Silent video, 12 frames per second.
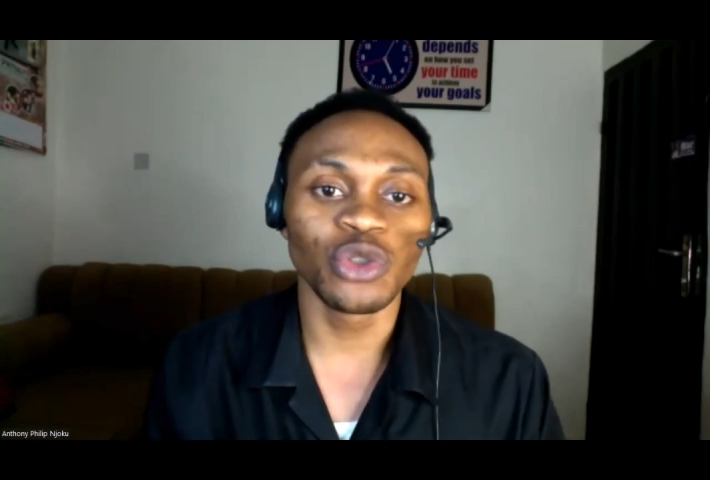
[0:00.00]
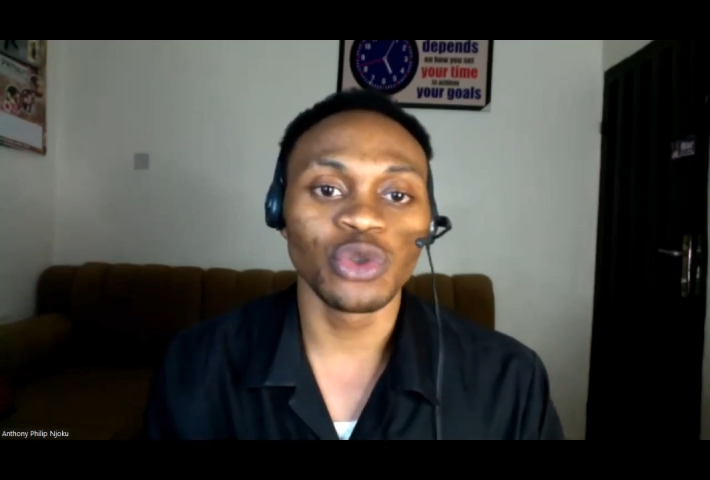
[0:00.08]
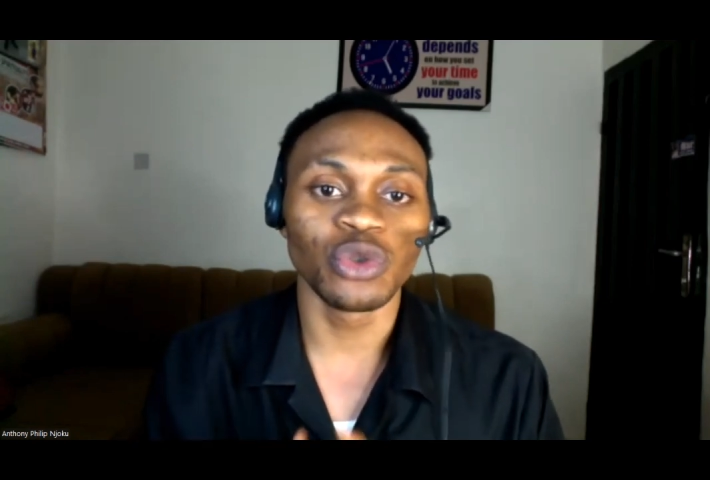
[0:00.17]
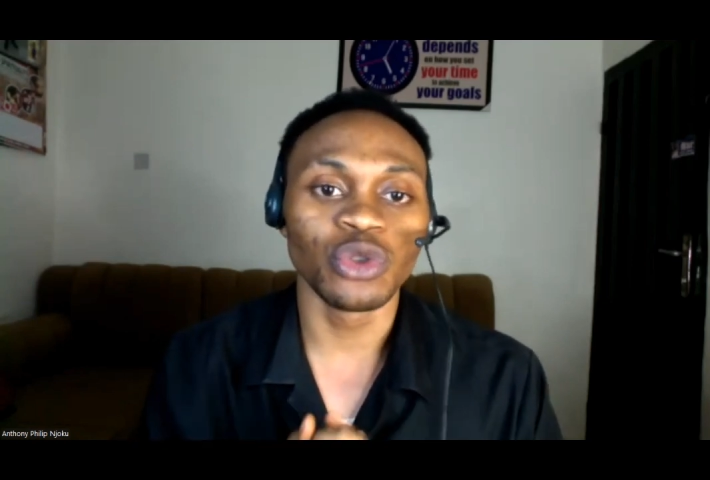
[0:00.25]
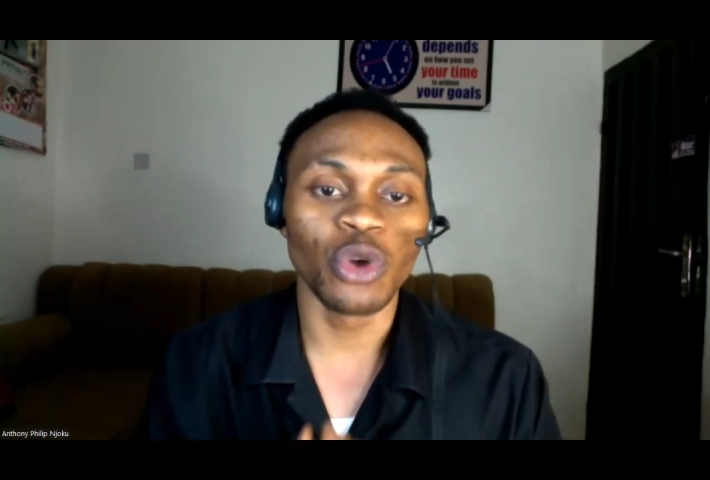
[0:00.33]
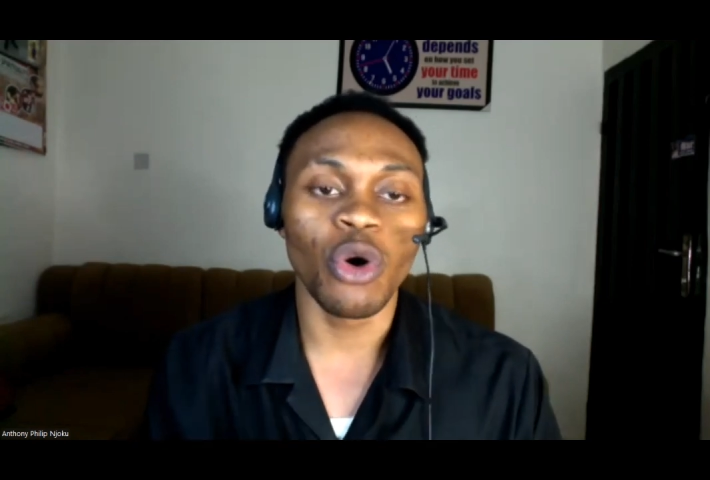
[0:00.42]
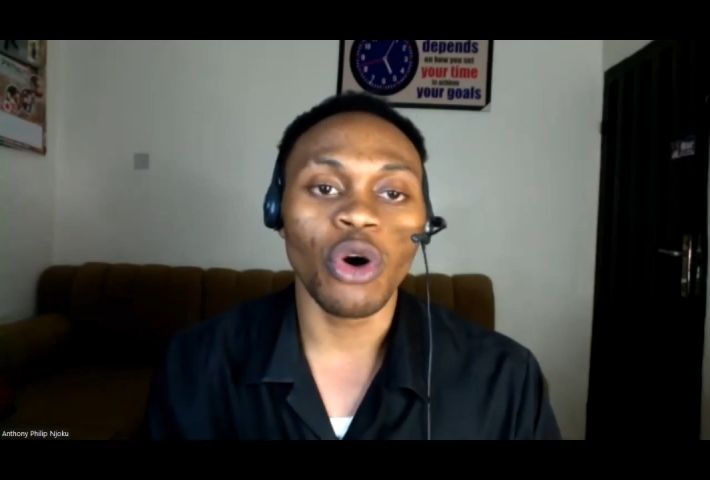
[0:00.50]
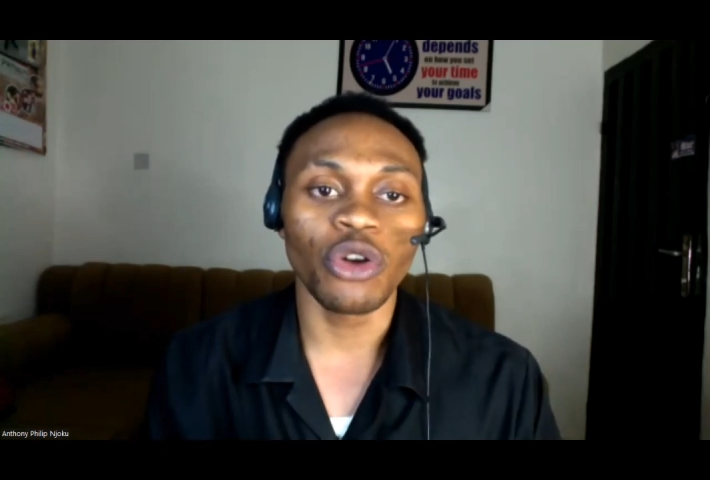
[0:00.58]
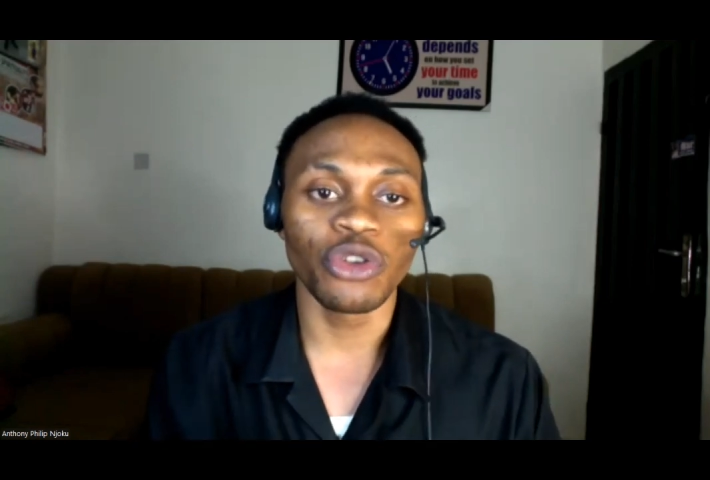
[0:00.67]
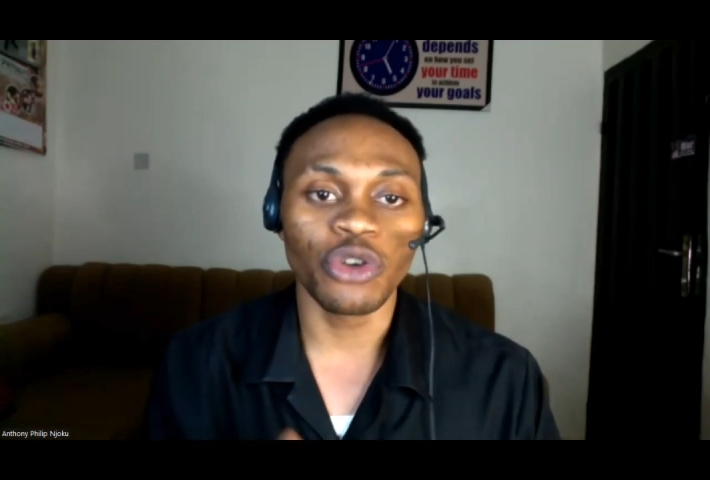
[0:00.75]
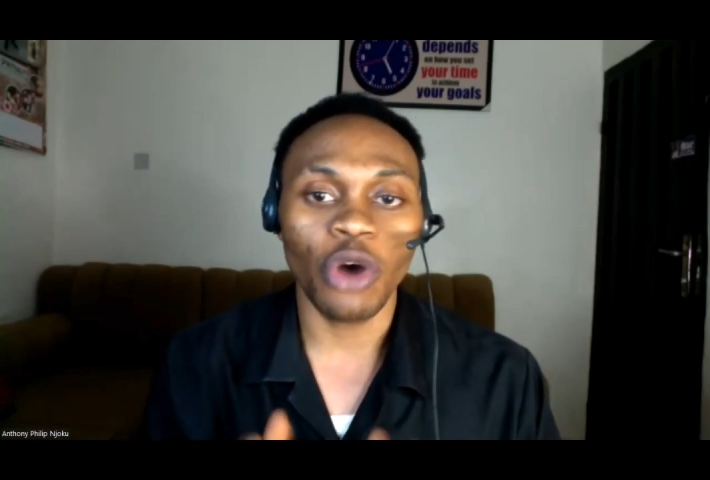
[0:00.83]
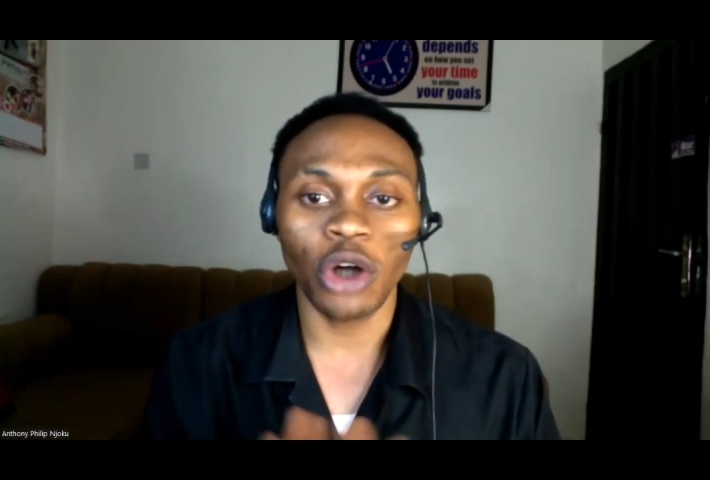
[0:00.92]
to know,
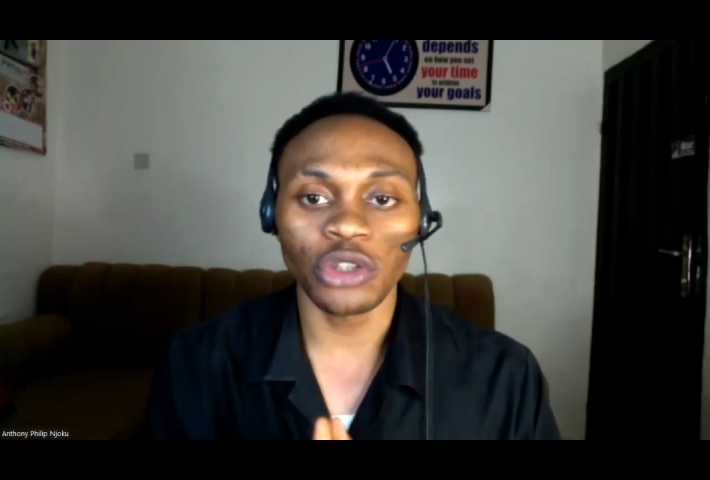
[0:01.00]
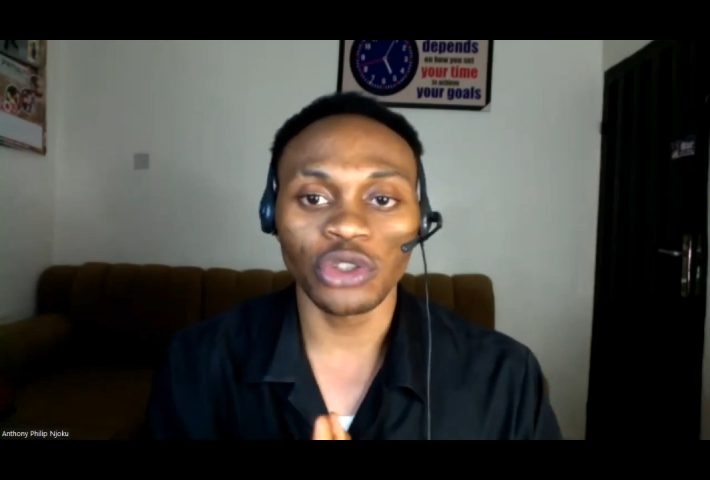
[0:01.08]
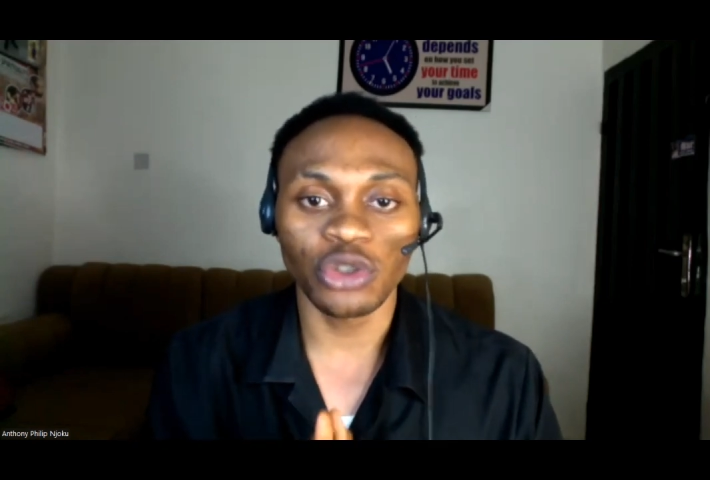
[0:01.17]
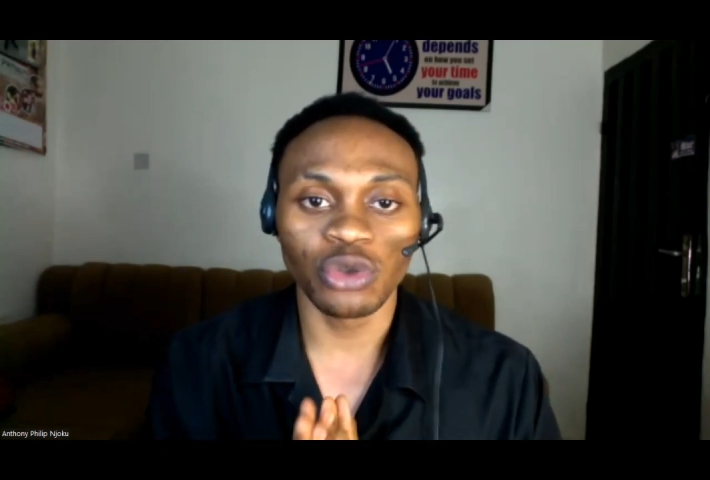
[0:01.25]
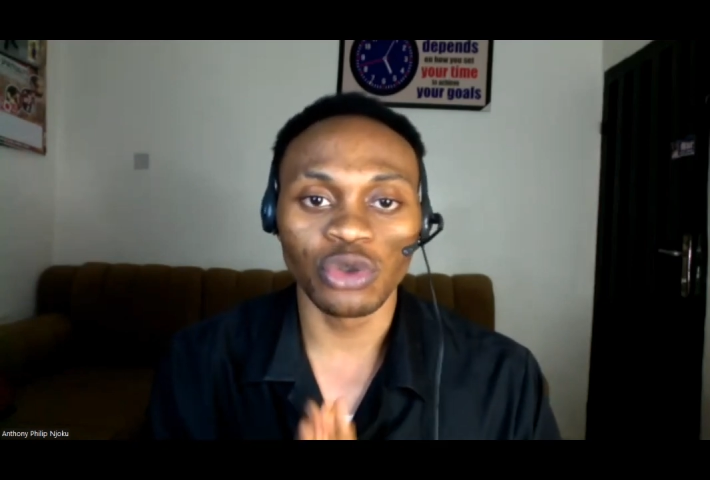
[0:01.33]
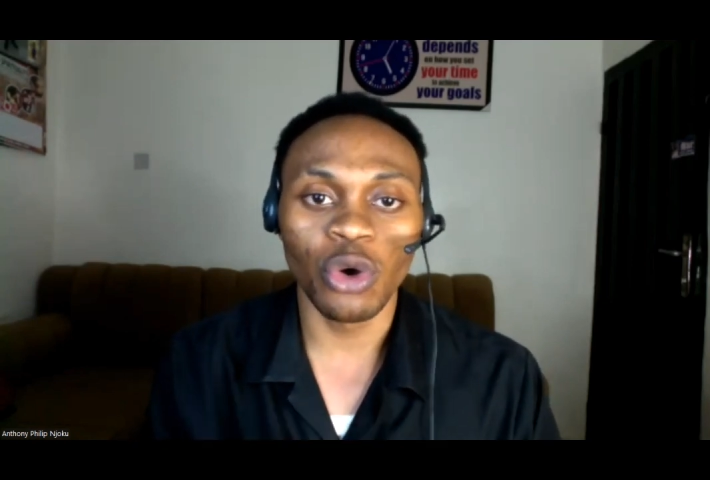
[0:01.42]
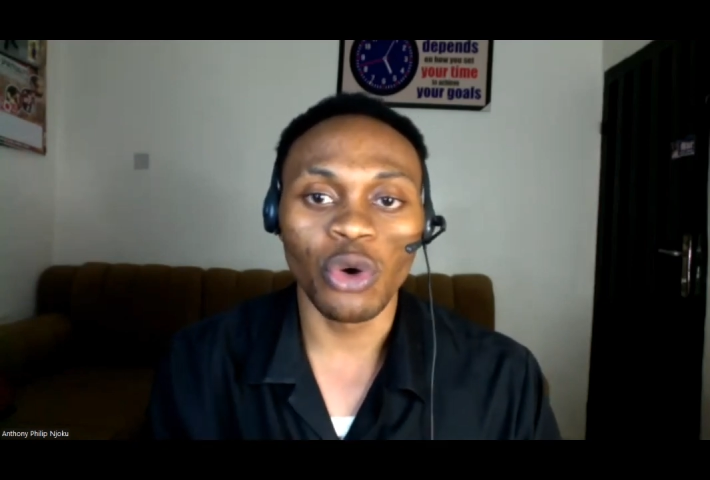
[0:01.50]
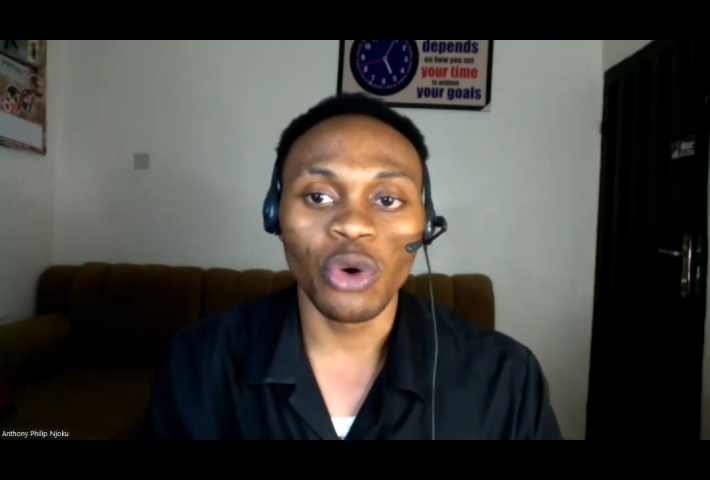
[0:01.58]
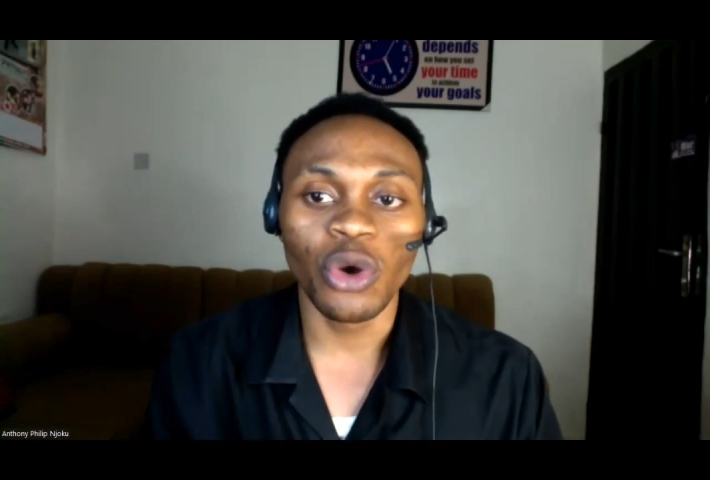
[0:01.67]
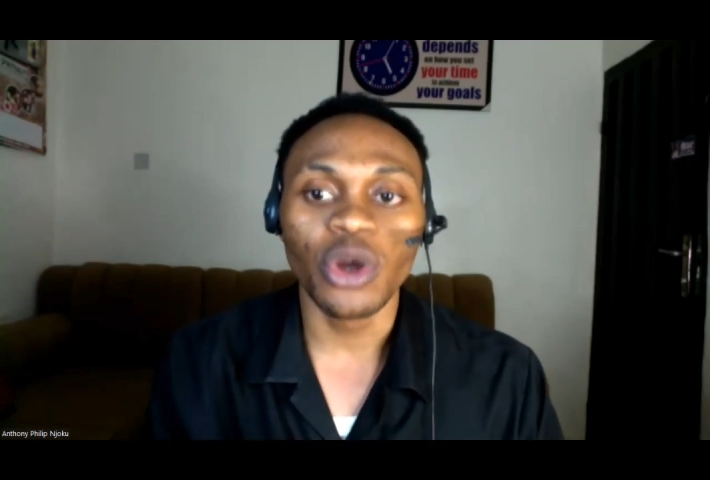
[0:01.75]
you ought to know.